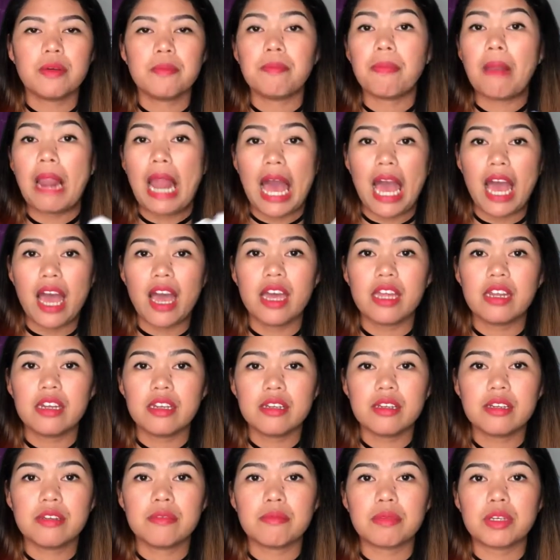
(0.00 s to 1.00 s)

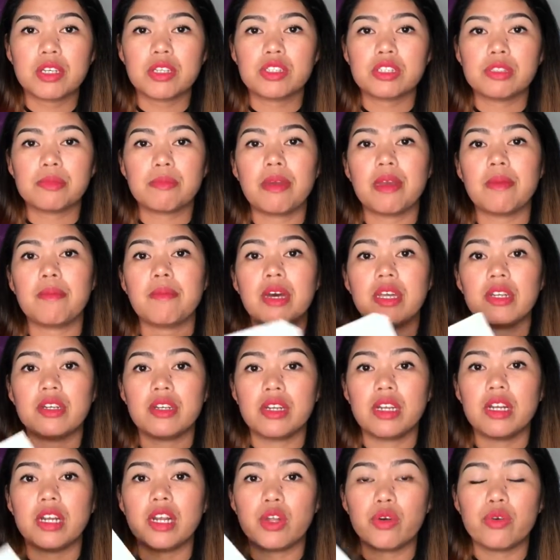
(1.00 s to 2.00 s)
plan because my
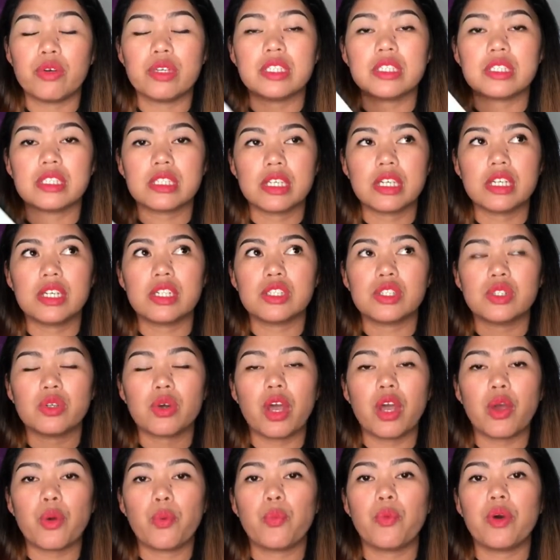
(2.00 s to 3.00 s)
mother-in-law is here, so
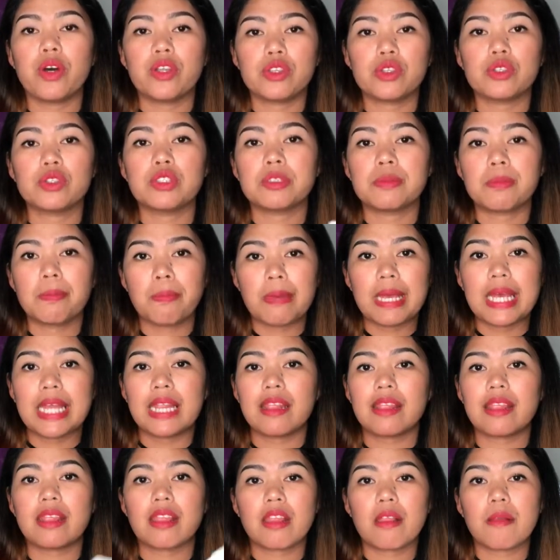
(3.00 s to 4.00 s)
I want to
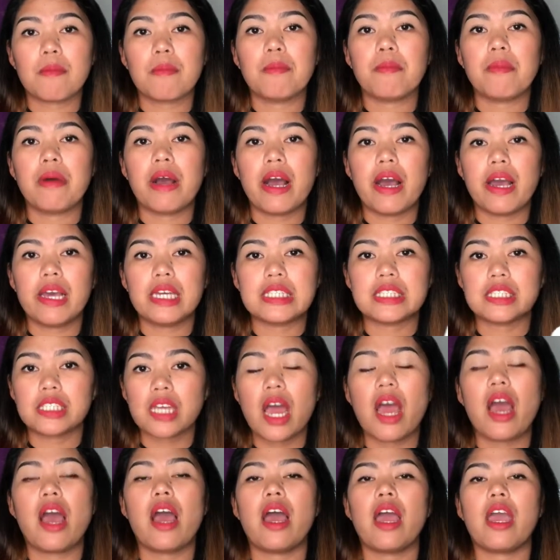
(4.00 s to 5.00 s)
spend my
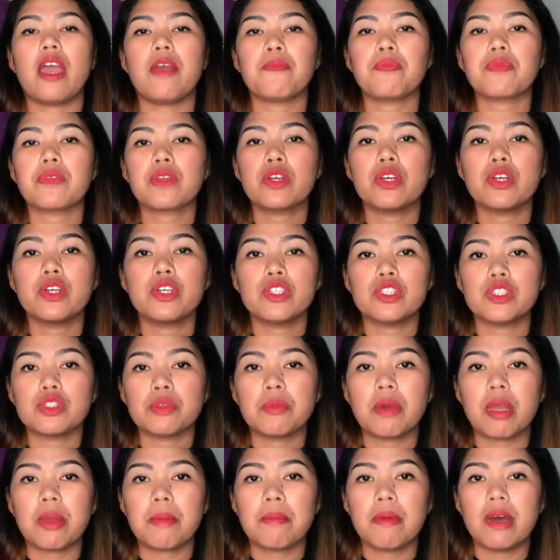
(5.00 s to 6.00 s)
time to
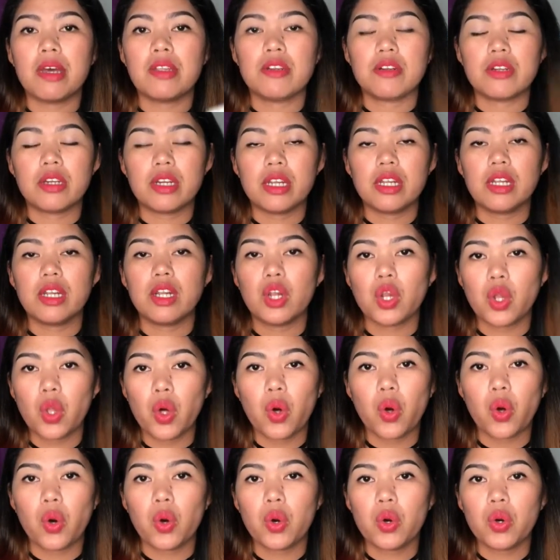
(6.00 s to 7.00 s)
my
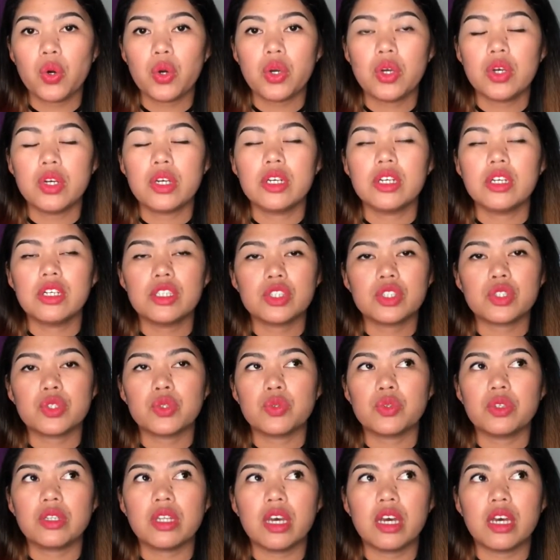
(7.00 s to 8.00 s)
mother-in-law.
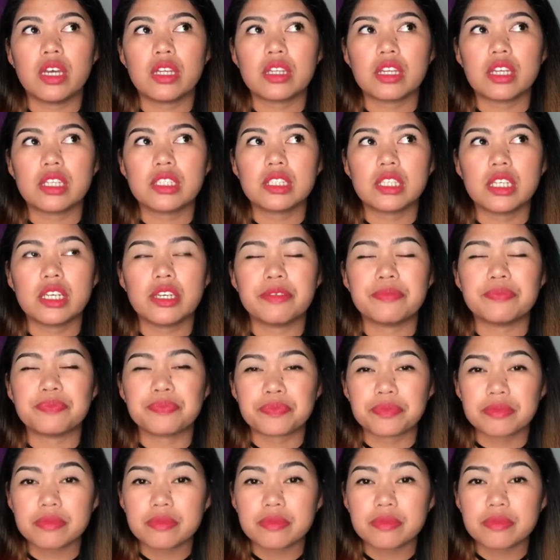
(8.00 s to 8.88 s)
So that, kasi,